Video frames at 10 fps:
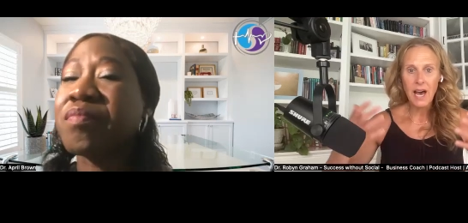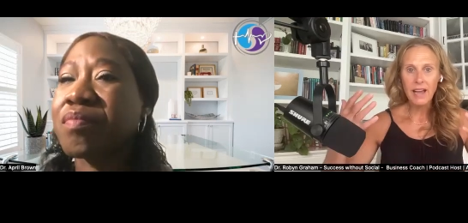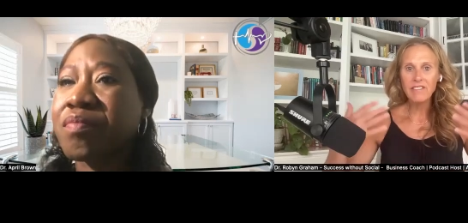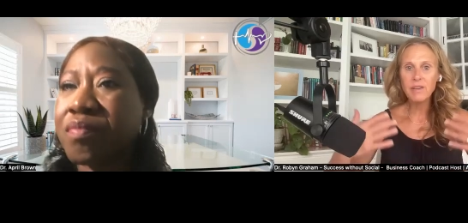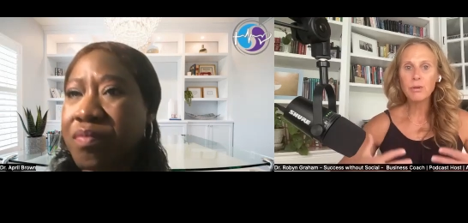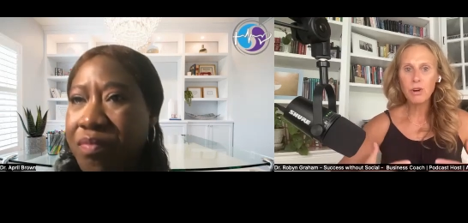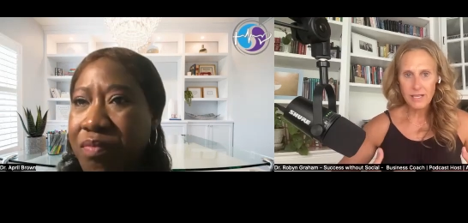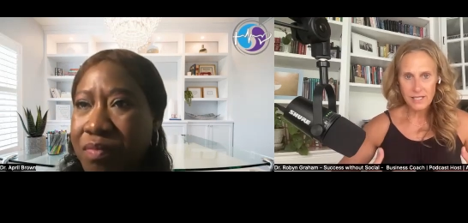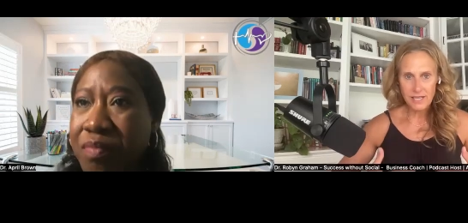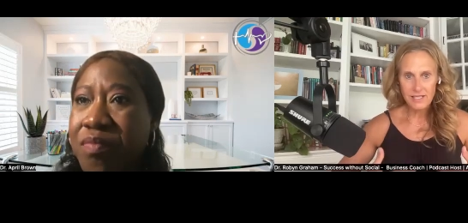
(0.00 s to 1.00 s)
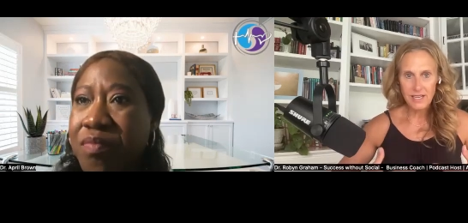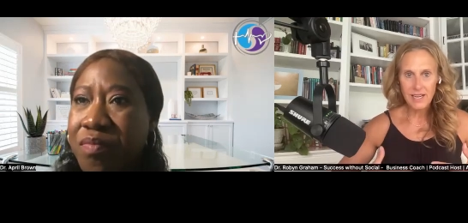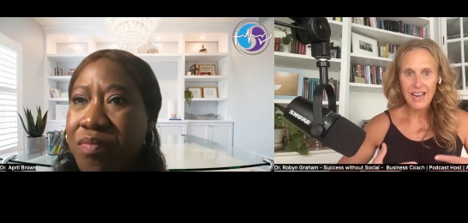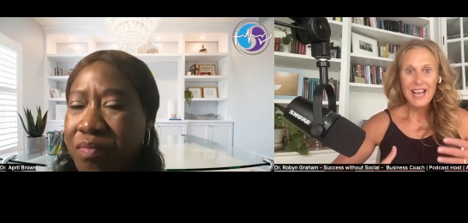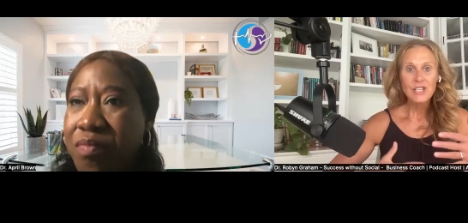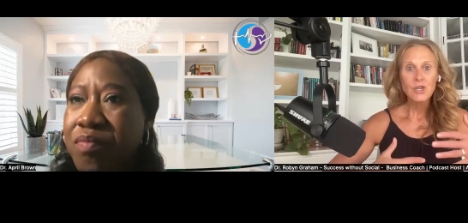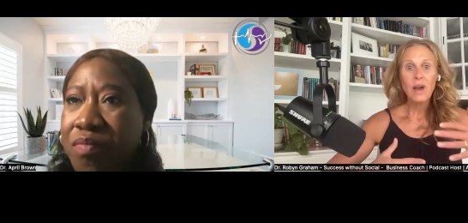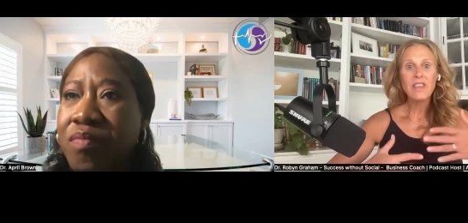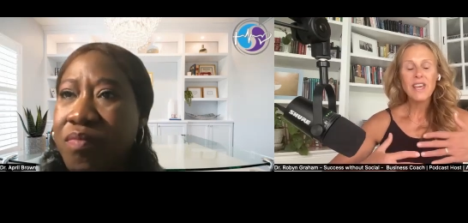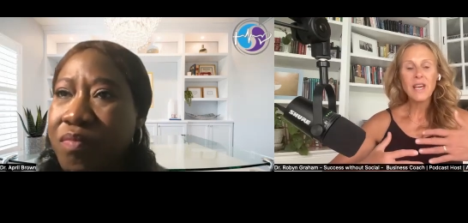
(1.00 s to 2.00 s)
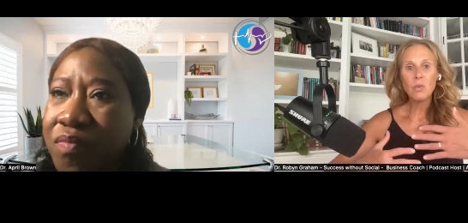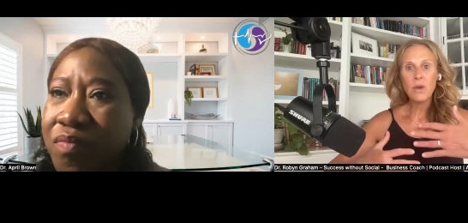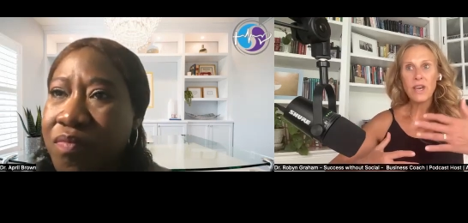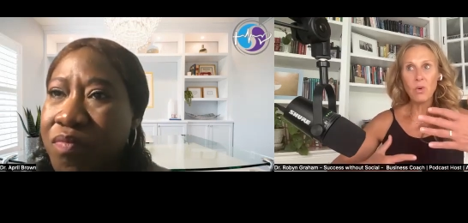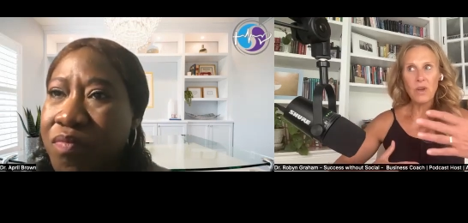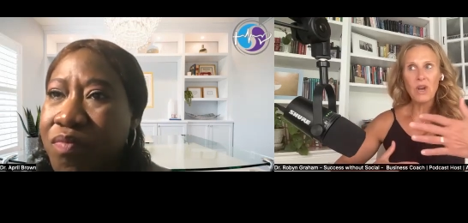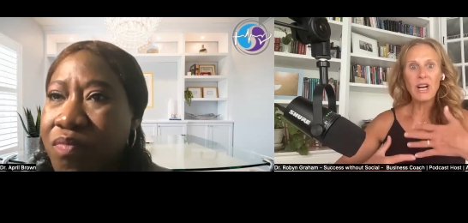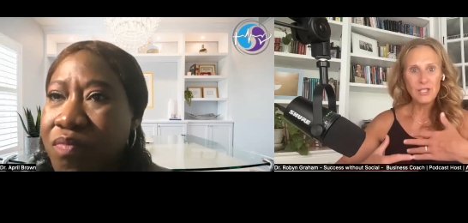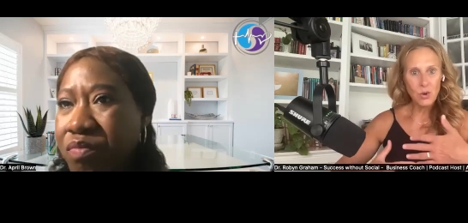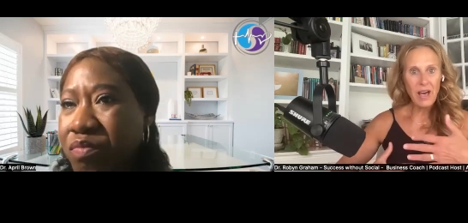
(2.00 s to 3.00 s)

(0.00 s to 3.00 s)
Speaker 1: I have to process it. So I think we also